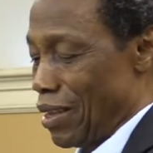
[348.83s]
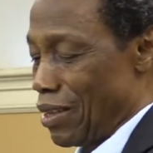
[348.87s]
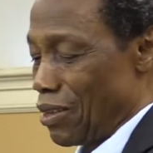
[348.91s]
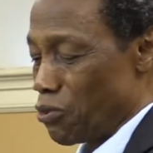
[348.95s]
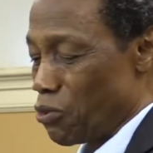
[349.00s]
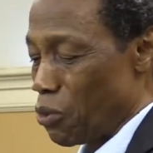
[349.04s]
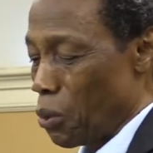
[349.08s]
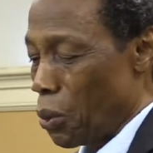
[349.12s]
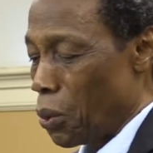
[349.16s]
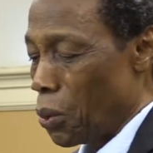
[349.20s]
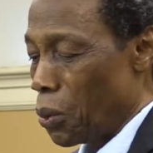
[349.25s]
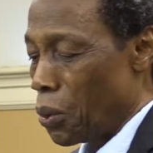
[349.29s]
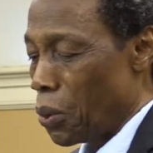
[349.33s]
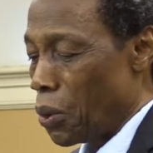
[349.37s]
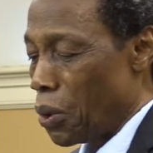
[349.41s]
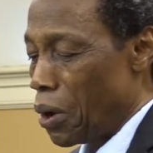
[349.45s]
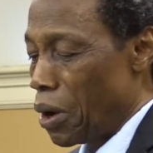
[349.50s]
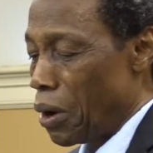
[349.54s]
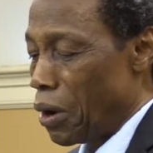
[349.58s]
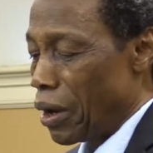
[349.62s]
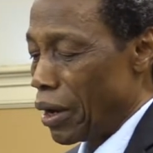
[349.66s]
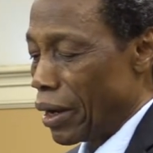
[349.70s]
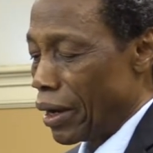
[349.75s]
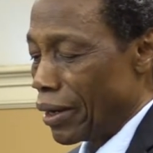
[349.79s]
So
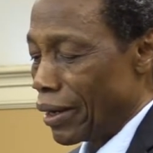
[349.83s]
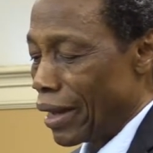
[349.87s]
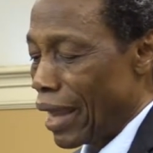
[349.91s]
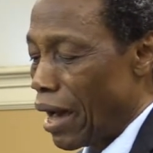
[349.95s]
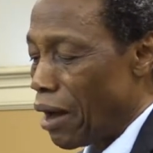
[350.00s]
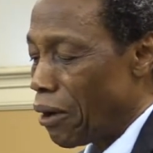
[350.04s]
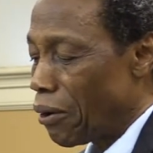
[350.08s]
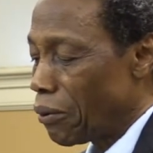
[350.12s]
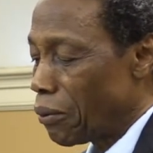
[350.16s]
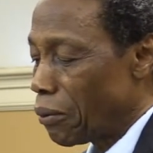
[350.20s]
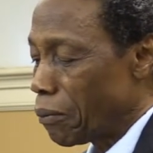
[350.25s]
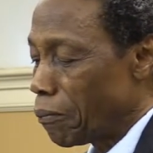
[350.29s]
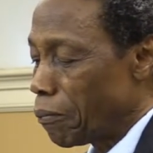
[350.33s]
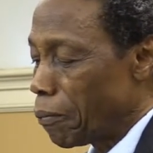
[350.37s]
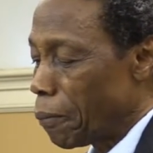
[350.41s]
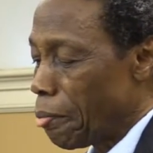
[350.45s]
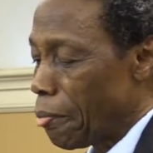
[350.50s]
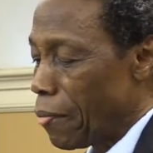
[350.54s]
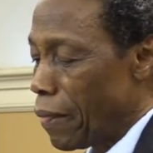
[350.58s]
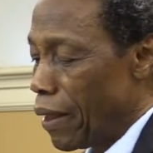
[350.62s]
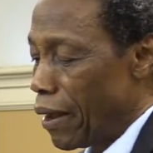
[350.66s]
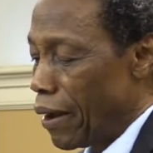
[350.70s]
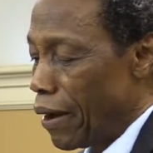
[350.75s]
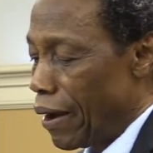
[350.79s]
now,
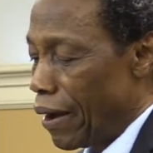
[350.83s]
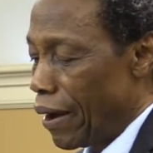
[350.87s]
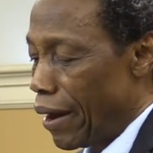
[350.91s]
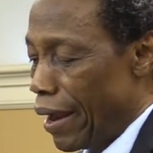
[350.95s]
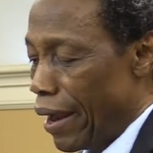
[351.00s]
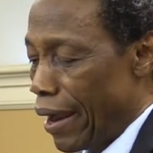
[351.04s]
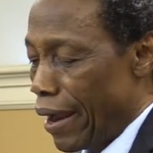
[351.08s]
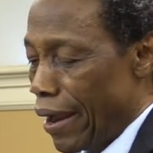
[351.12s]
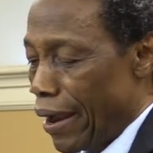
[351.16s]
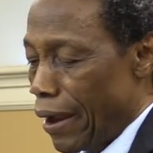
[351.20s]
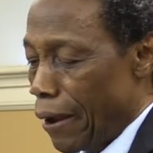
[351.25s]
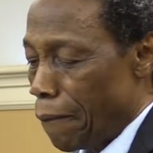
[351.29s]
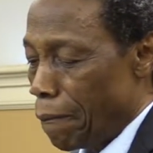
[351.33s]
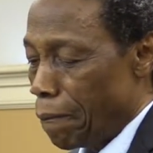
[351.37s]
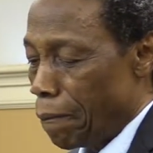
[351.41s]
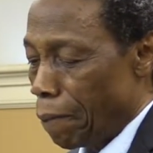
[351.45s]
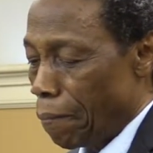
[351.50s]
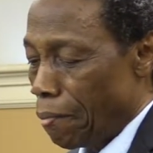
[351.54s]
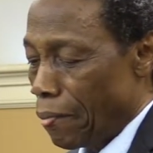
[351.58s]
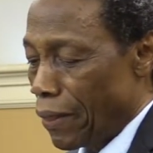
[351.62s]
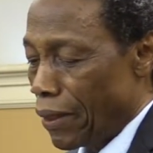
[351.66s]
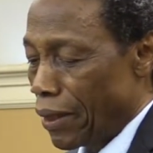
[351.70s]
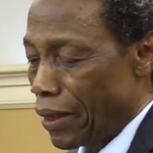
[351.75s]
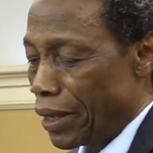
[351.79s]

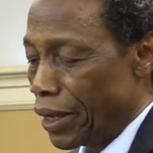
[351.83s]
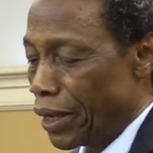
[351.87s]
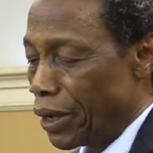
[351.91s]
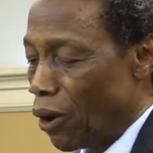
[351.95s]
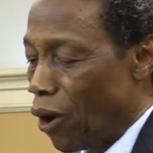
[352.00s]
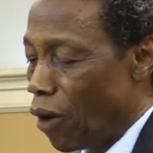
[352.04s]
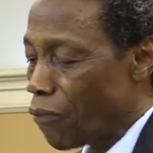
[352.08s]
he